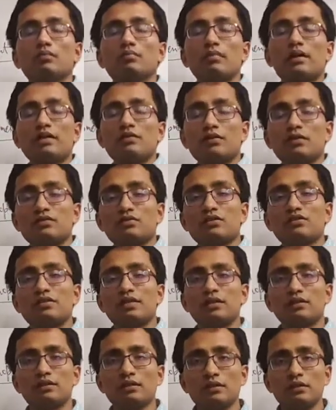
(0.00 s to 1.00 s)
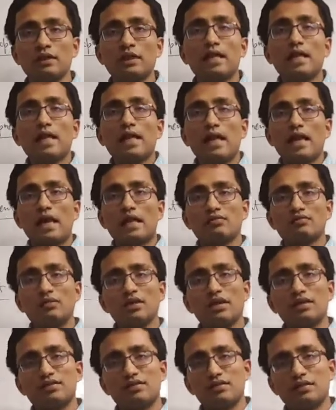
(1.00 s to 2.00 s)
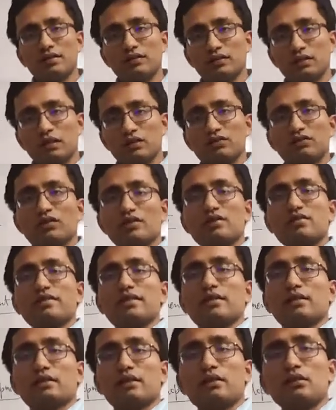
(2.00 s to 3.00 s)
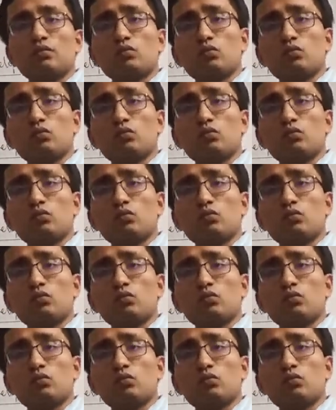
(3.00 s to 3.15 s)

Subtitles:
manufacturing sector, as well as the tertiary sector,